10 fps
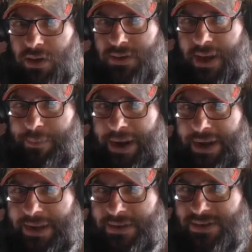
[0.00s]
Tom
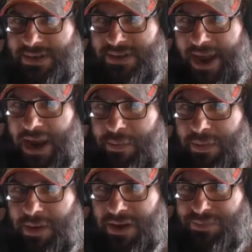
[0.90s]
Mania says, I
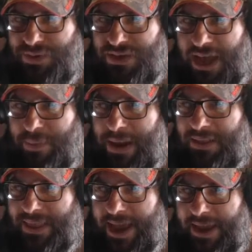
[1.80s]
am upset
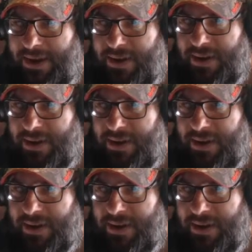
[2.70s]
about that.